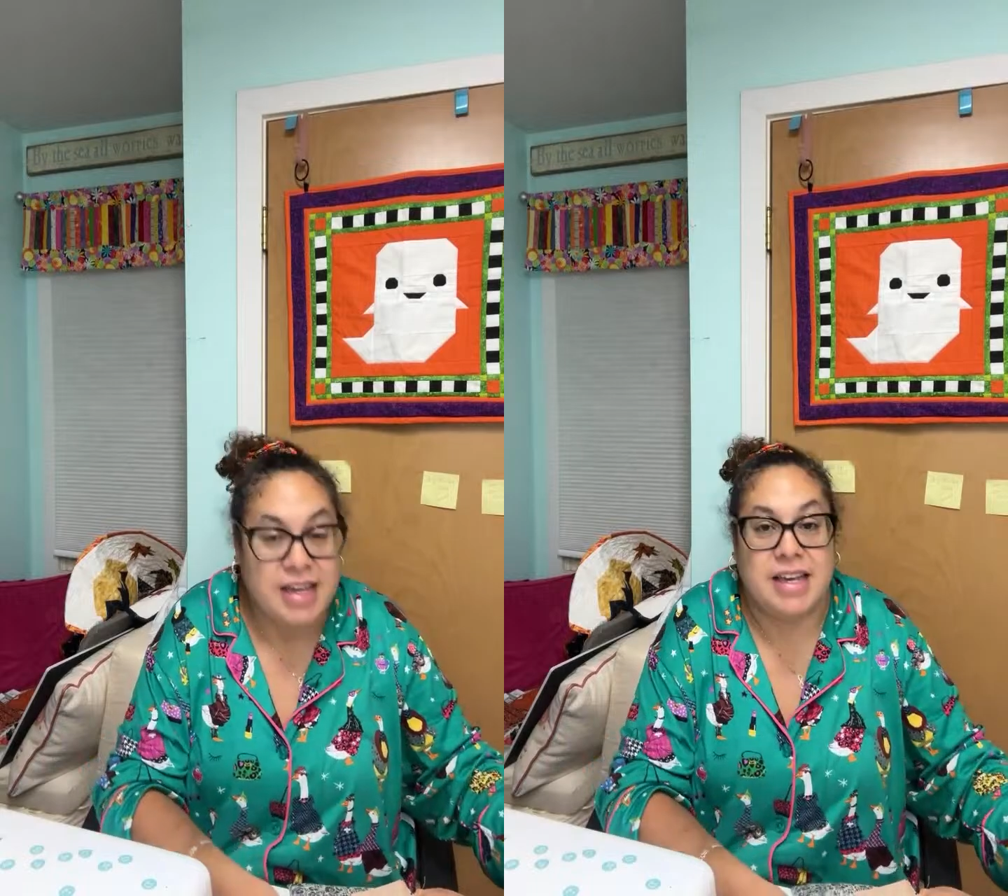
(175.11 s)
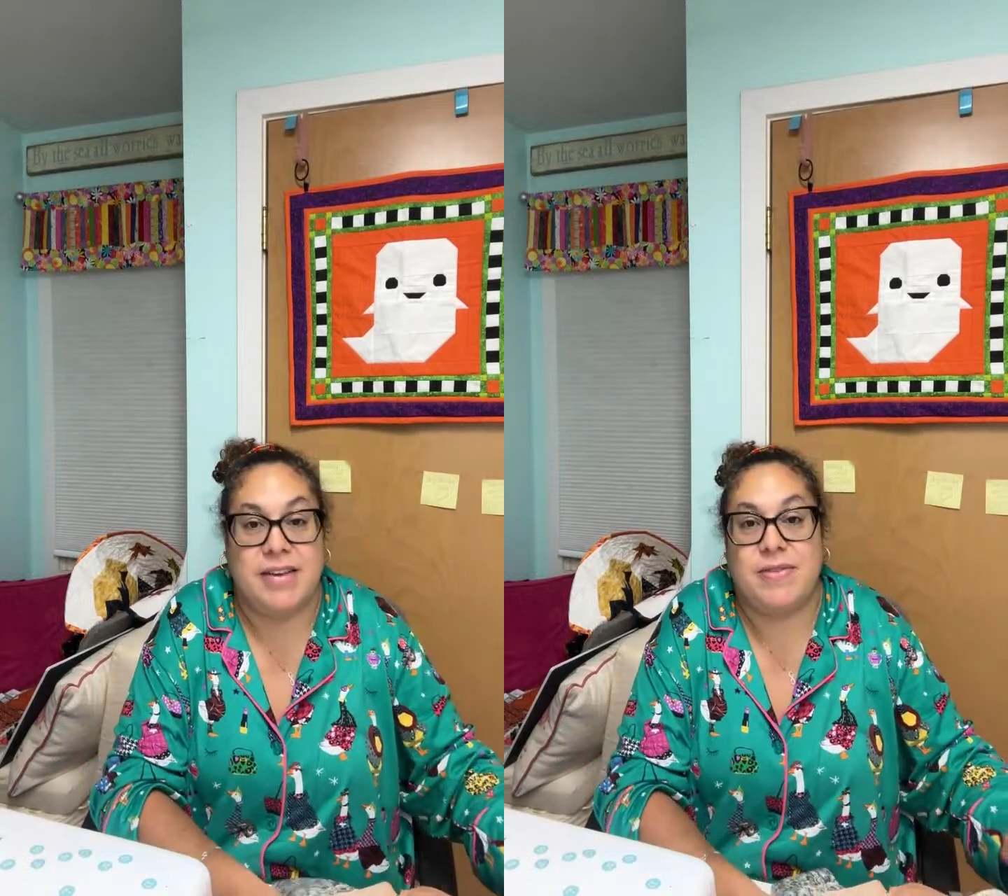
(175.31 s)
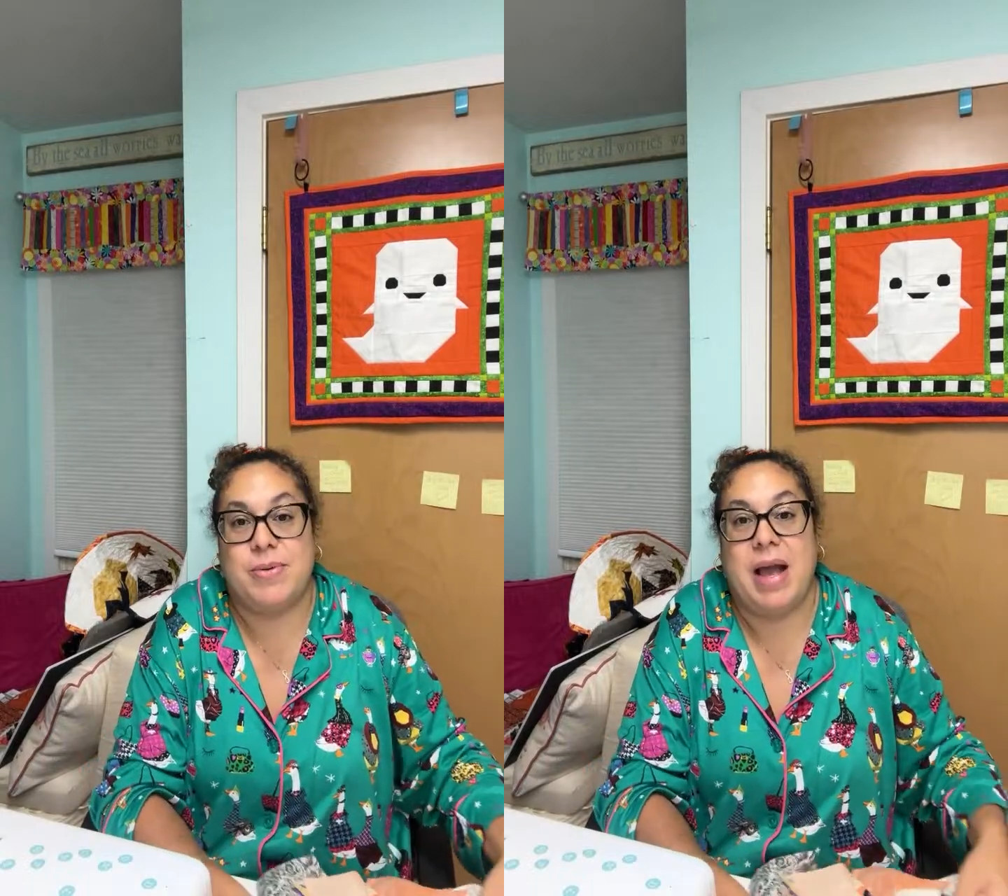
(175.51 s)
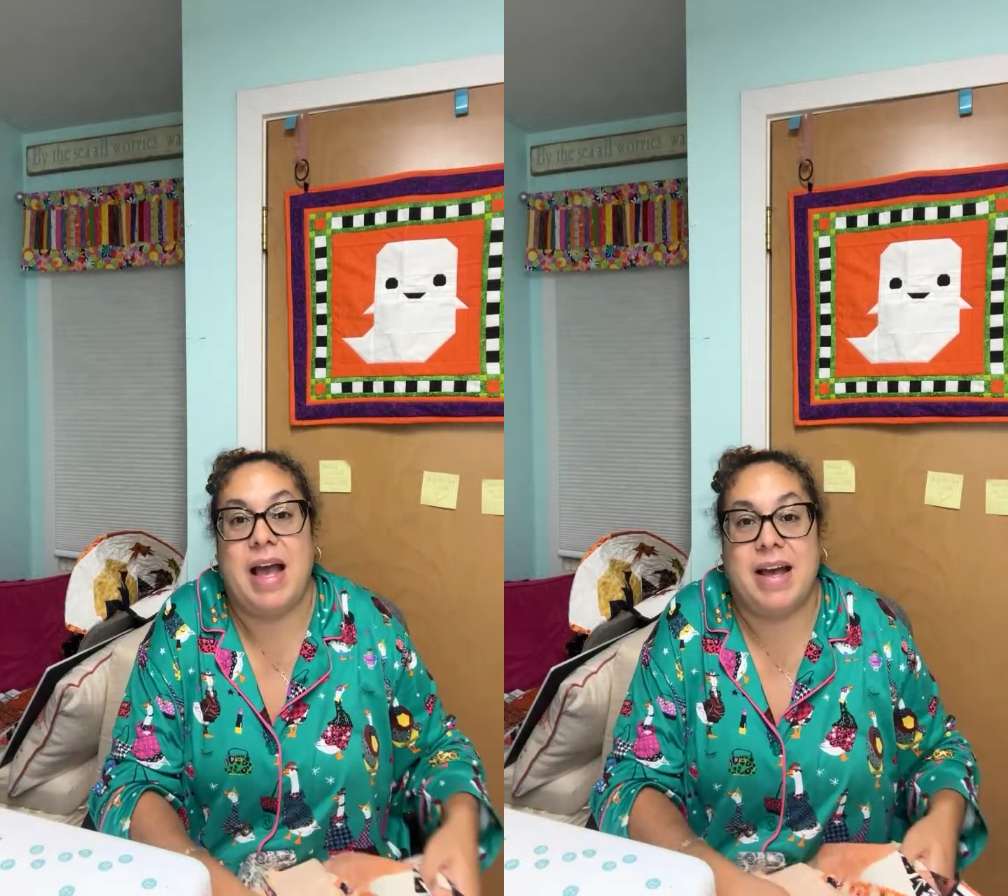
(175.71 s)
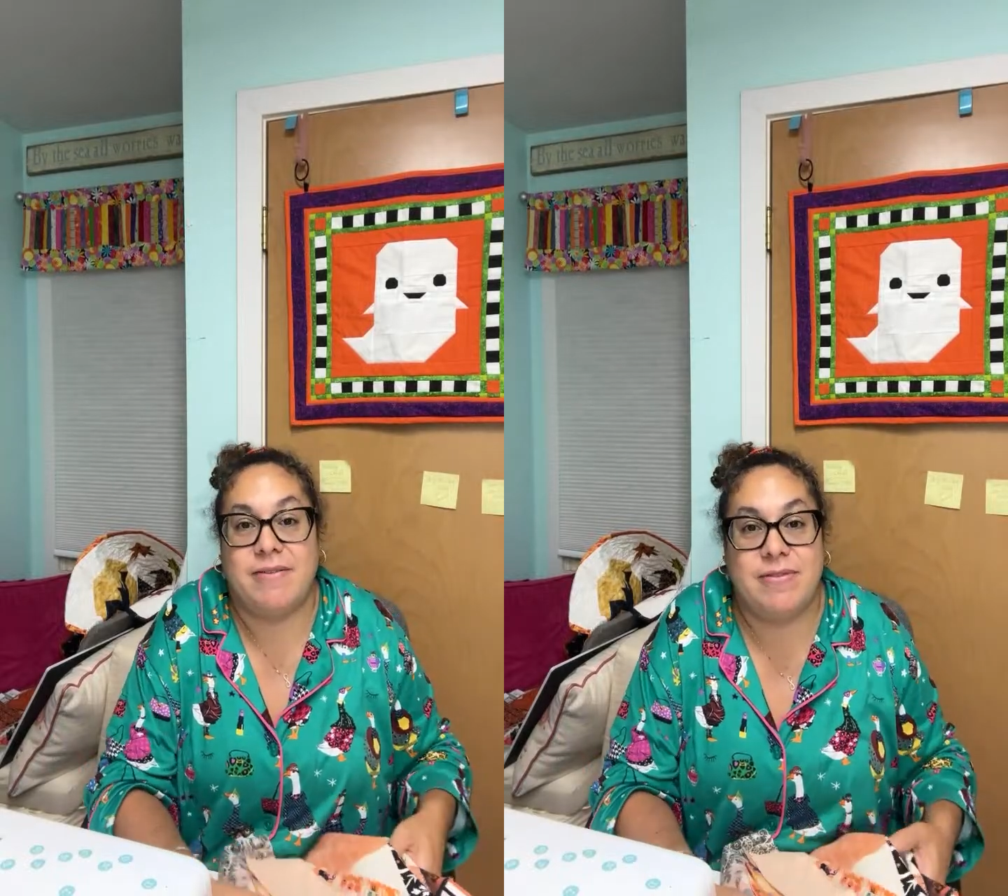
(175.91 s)
If you
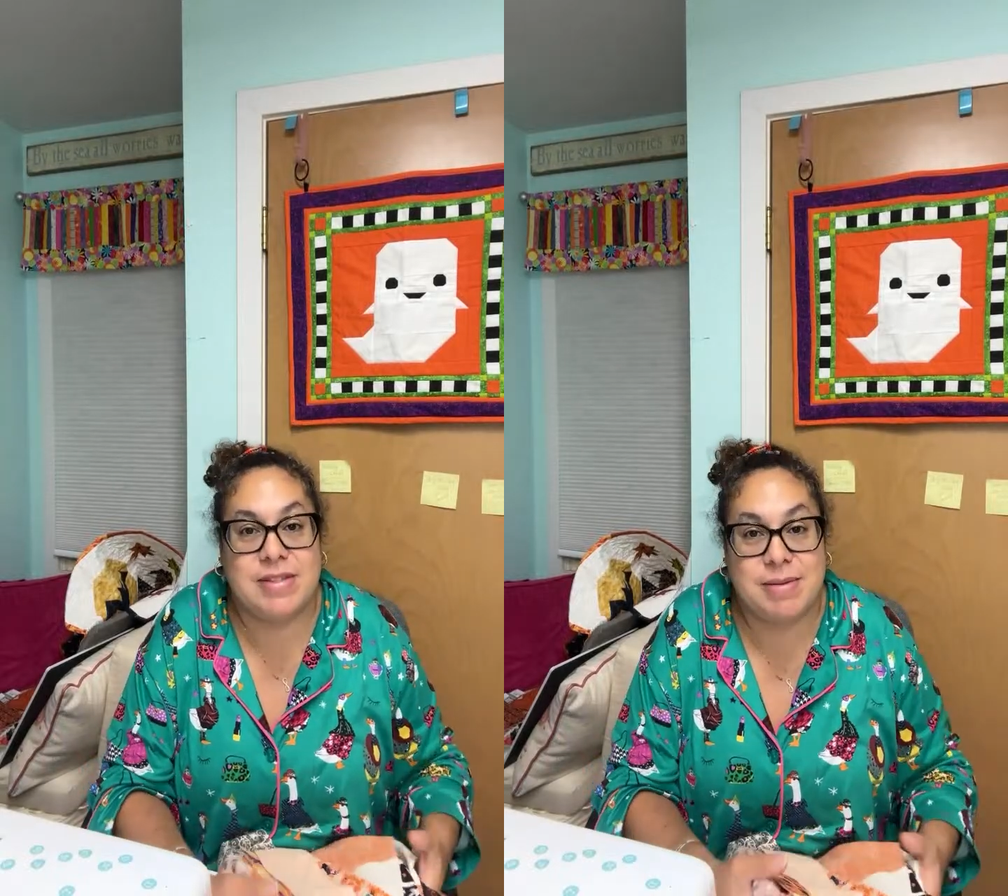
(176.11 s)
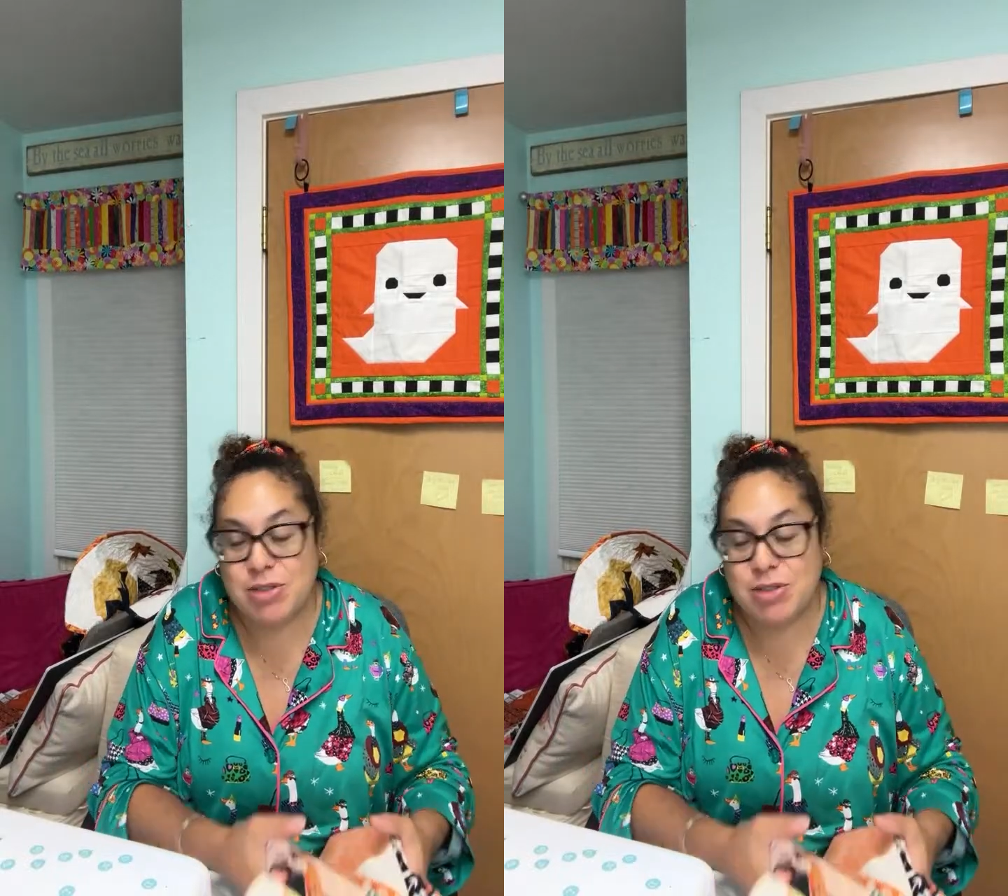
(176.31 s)
have some